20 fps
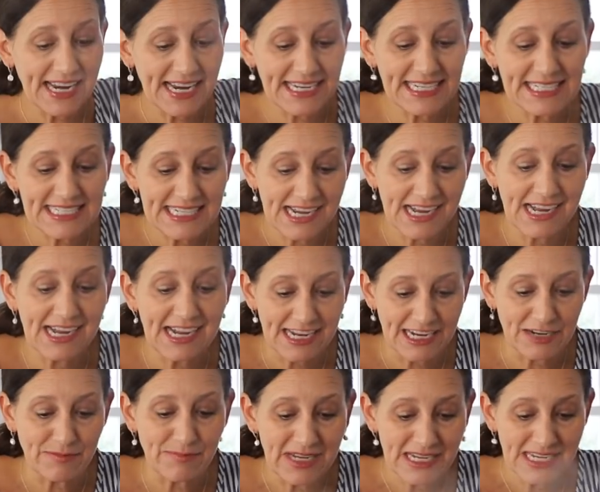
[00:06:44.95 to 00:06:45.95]
any
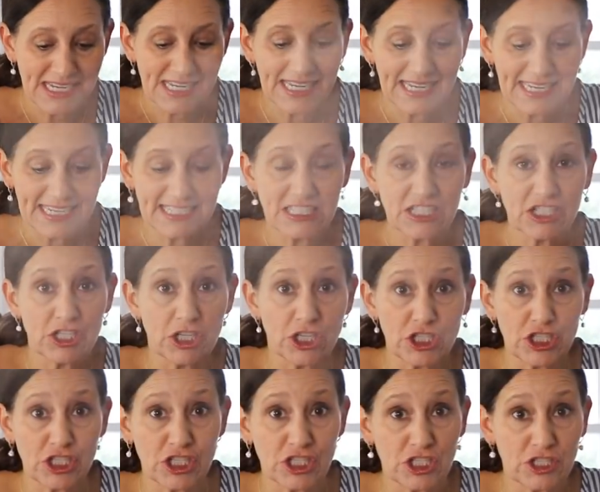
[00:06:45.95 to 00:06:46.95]
time it
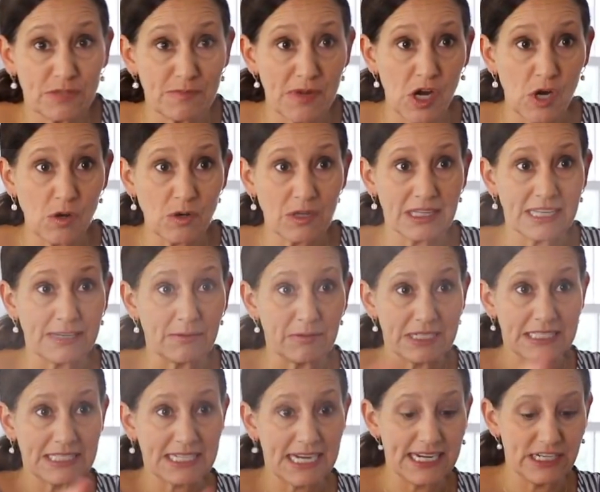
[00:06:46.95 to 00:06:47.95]
starts to smoke, like what
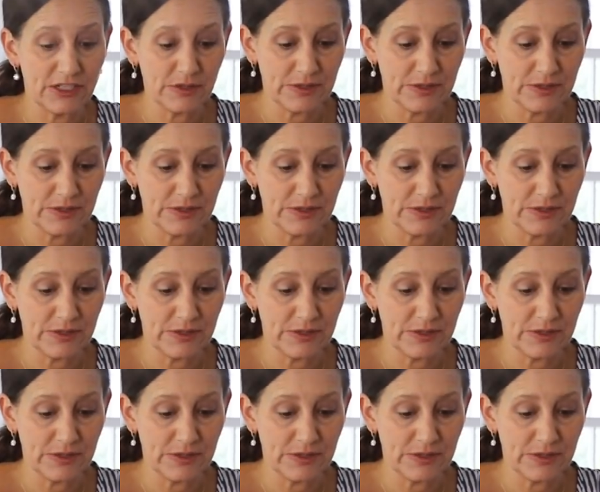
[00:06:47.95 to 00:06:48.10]
it's kind of